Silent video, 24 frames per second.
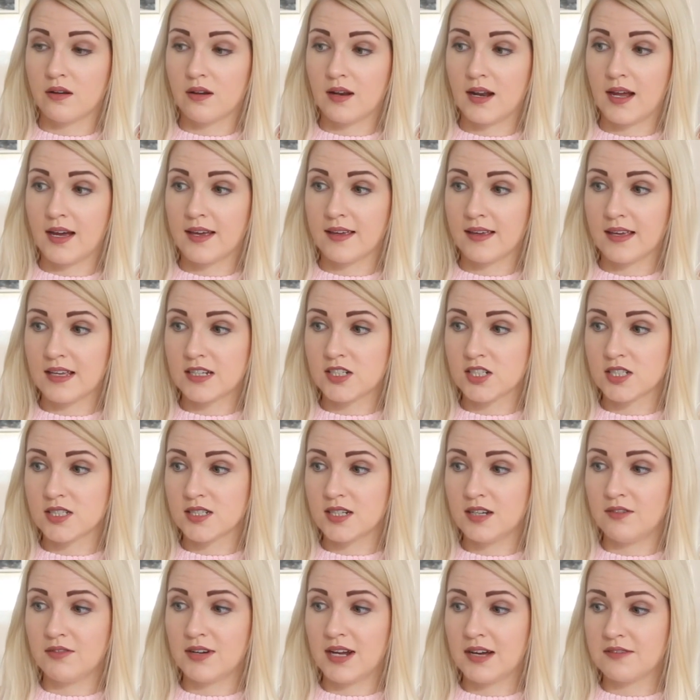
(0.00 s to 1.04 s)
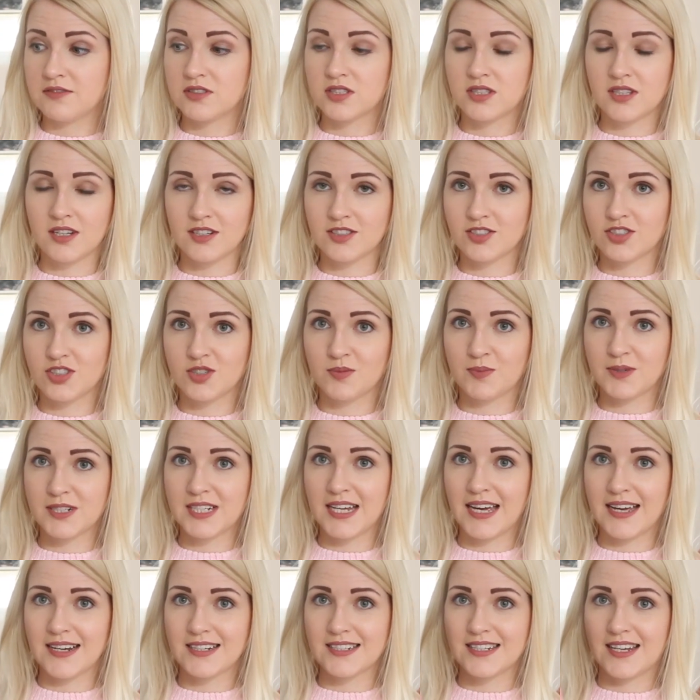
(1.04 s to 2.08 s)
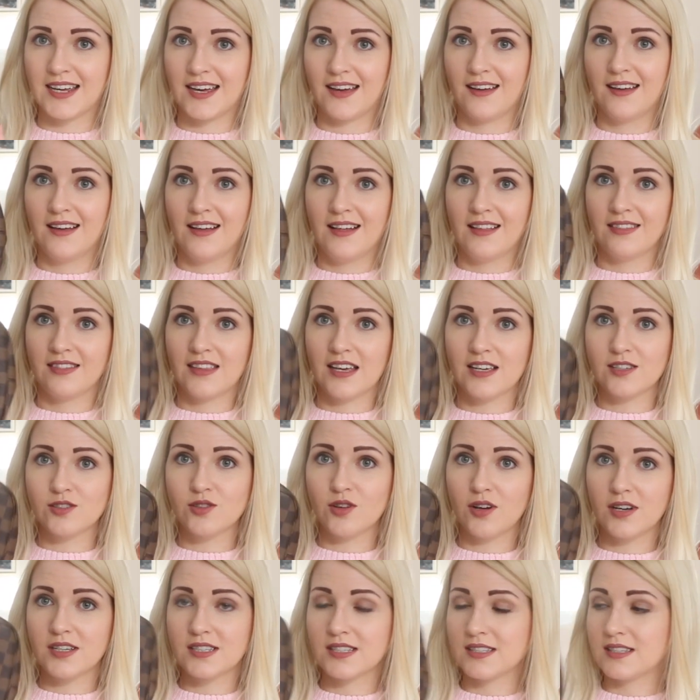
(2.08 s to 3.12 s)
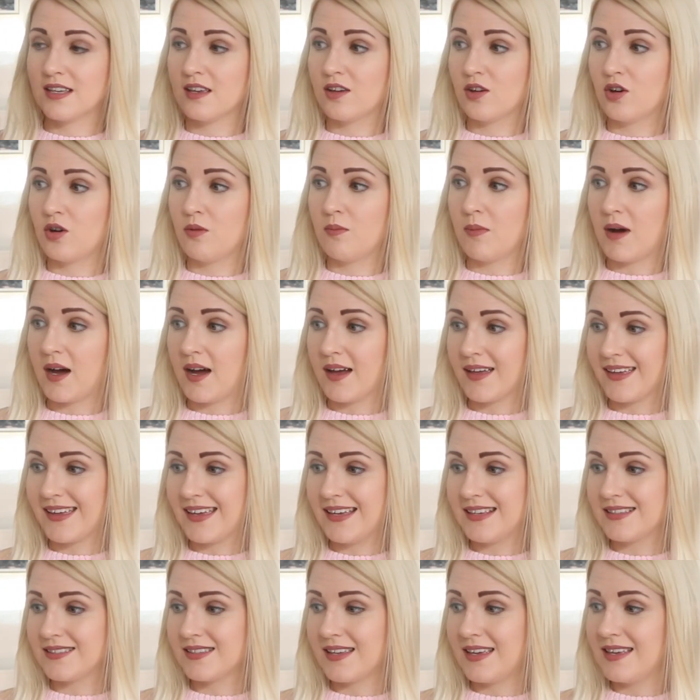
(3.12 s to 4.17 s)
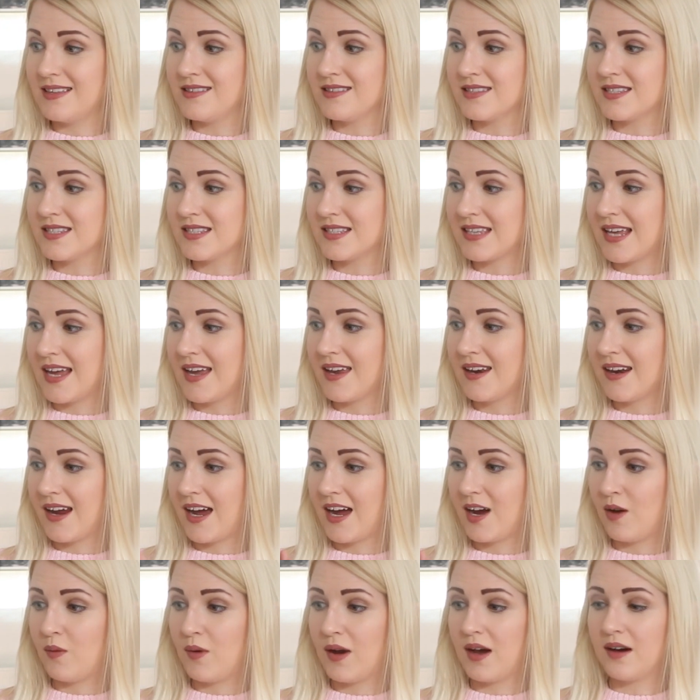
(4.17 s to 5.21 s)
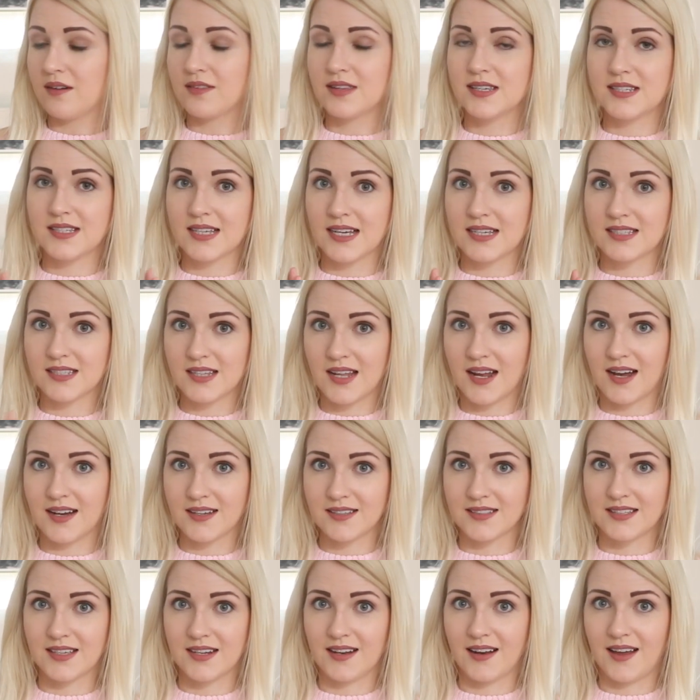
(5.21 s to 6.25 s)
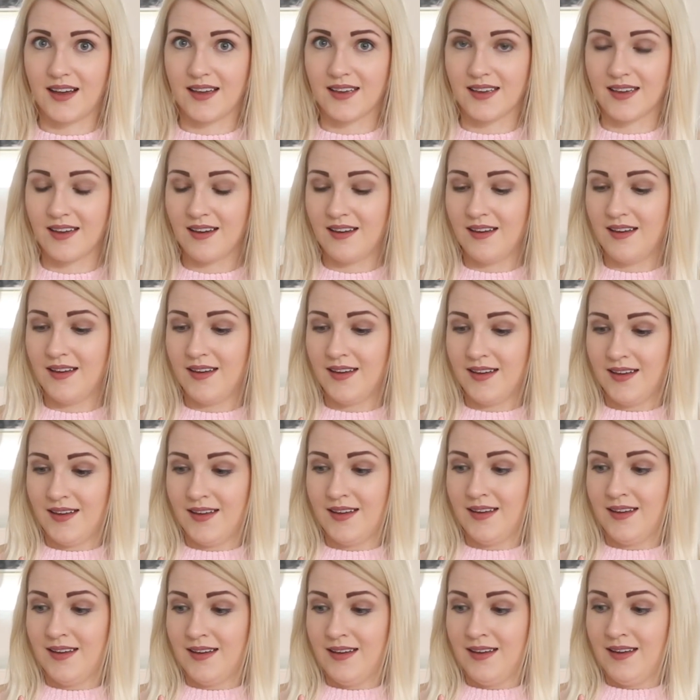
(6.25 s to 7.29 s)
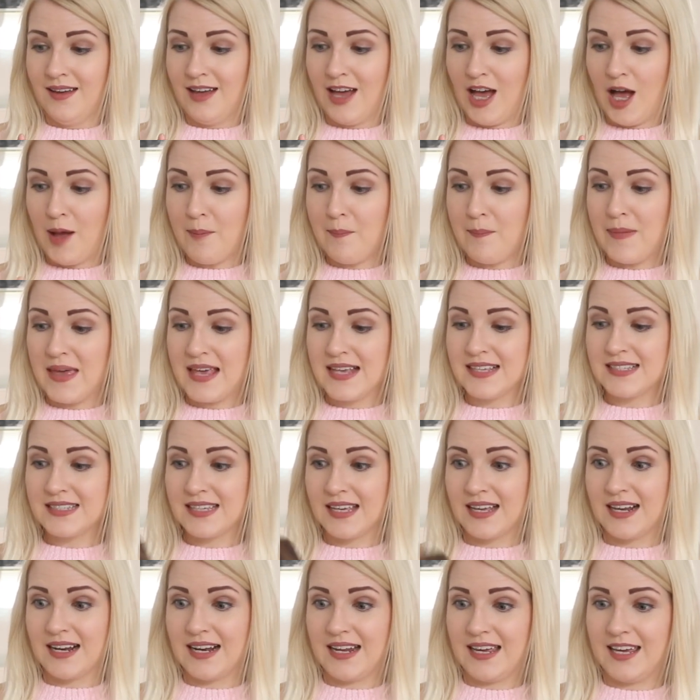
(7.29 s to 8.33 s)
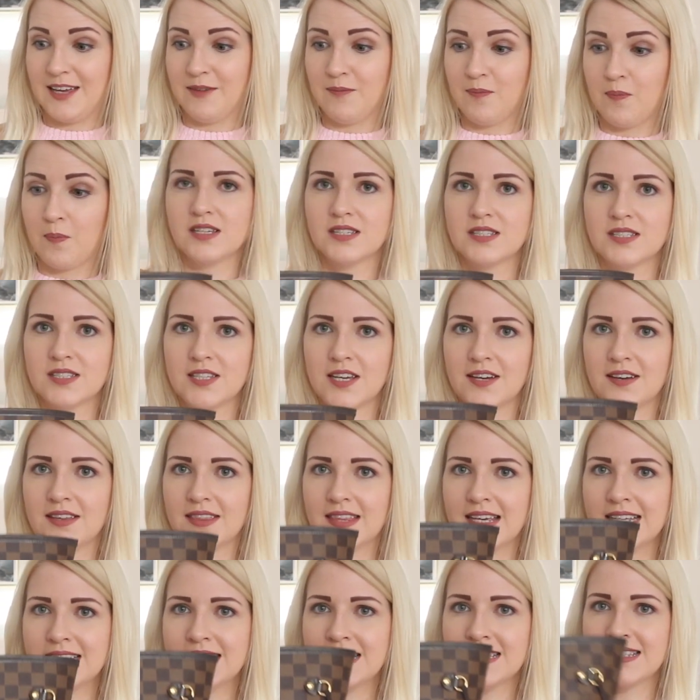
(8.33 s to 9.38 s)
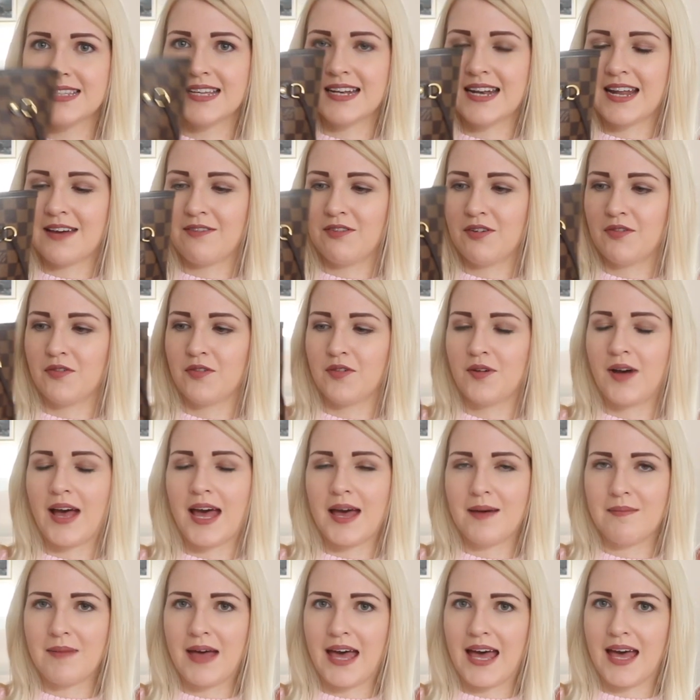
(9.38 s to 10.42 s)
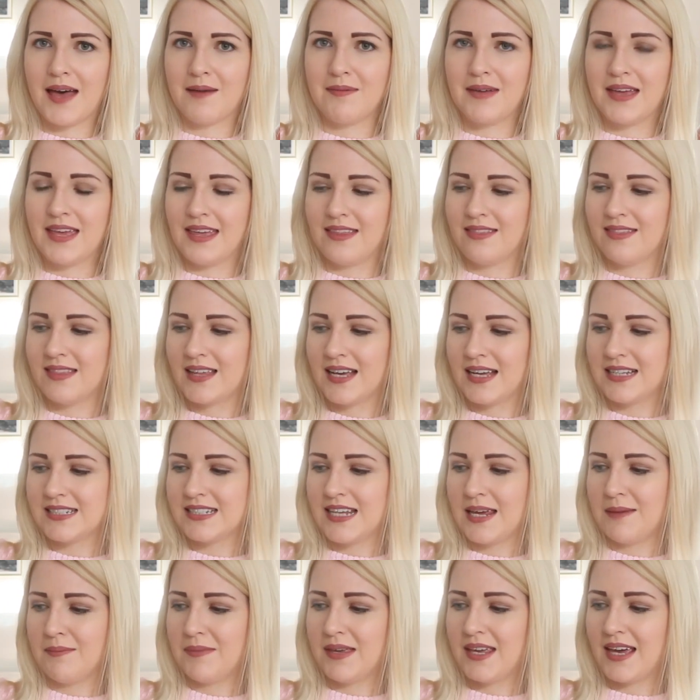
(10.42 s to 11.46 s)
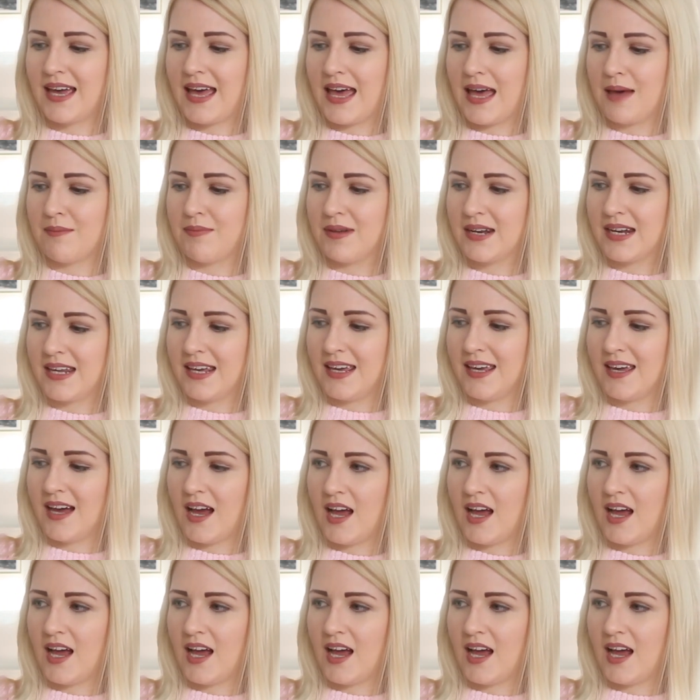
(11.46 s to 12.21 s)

Like, it doesn't even have studs to protect it. There's not a single mark. It's insane how well this has lasted, like, amazingly. So this is the Neverfull MM in the damier ebony.